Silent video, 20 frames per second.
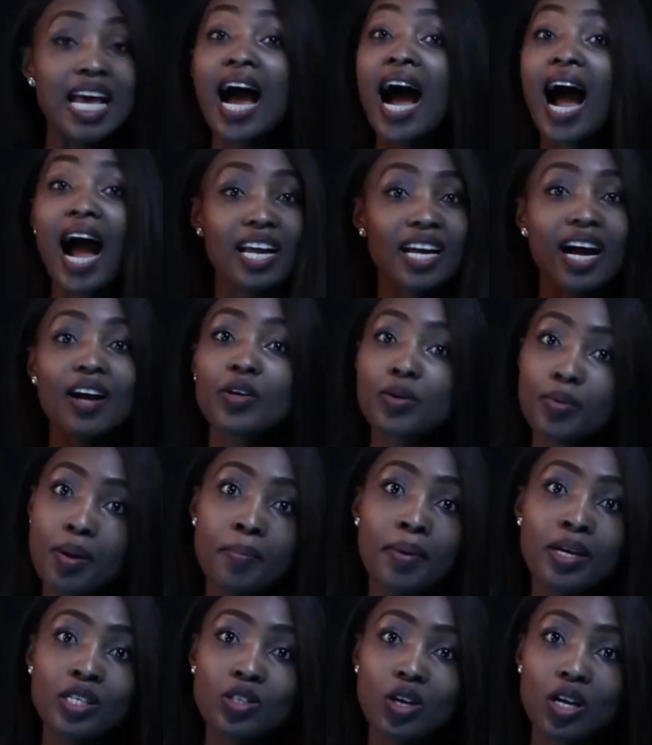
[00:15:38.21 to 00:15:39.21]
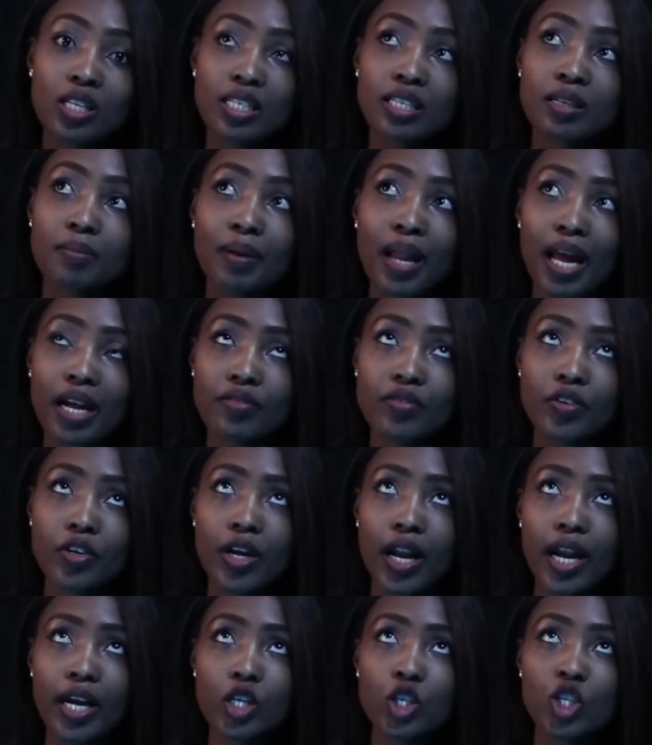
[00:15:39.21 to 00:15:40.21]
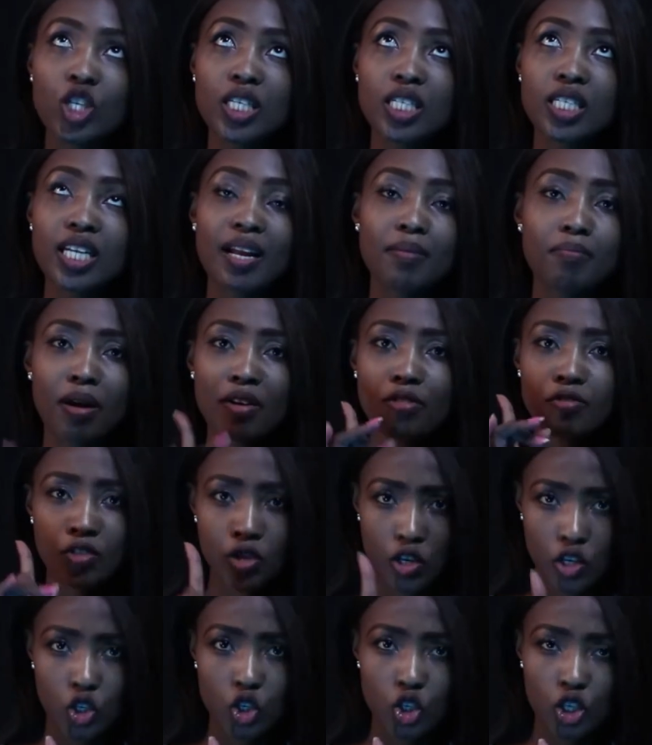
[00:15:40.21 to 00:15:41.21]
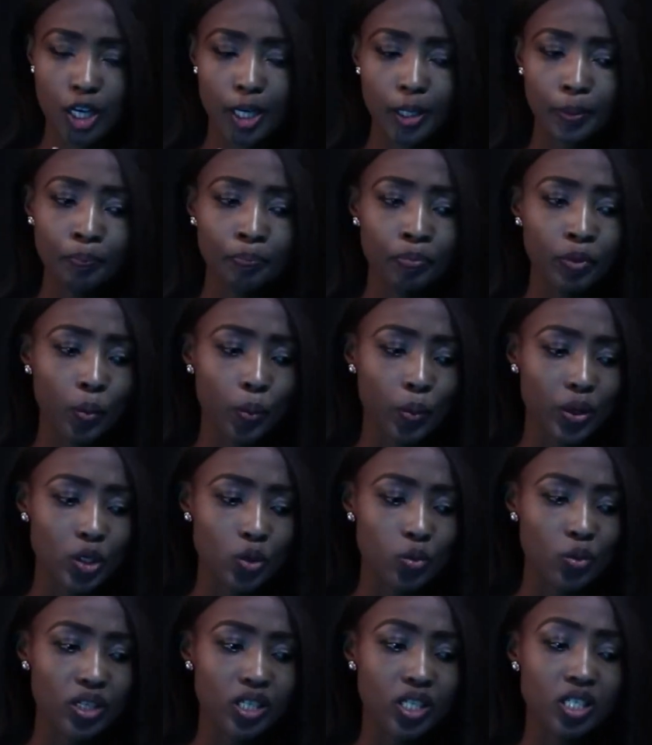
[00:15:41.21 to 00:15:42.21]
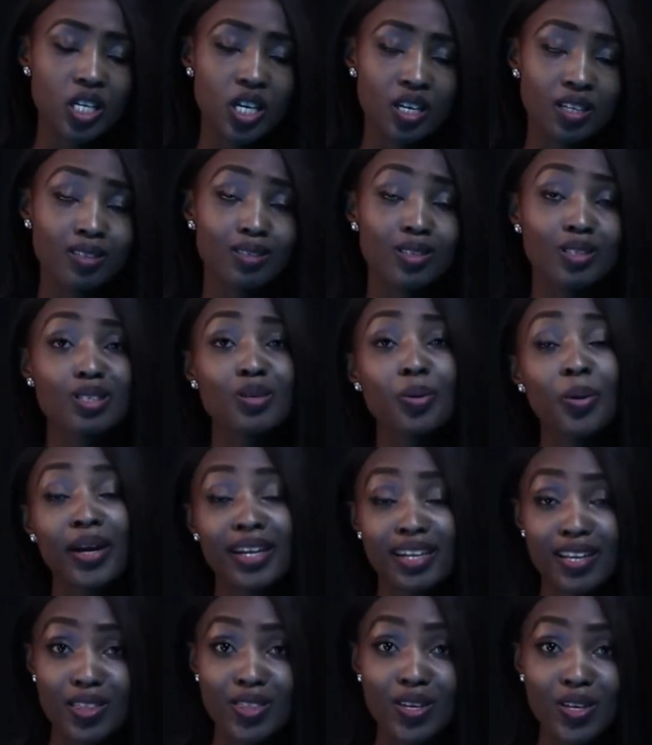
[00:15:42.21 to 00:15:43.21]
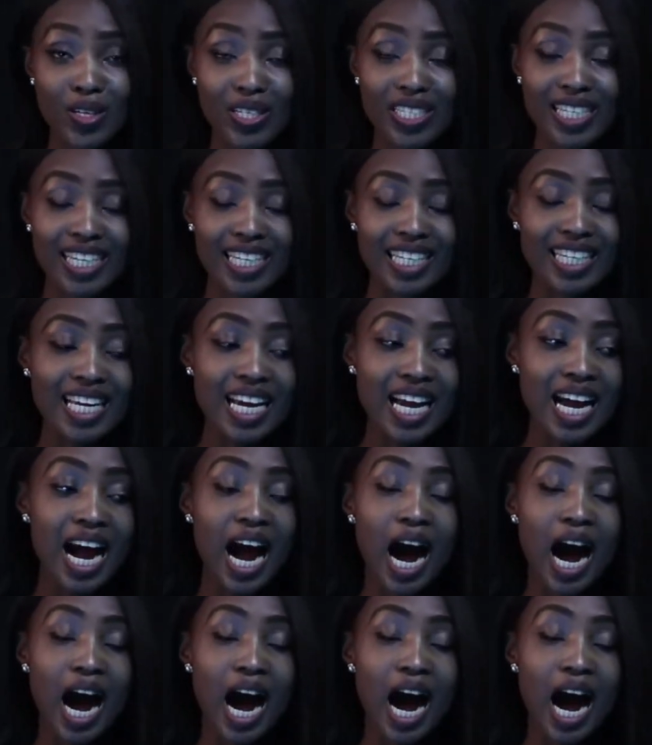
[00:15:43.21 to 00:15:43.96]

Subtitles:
I remember I started applying for an agent at my first year, which was 2013.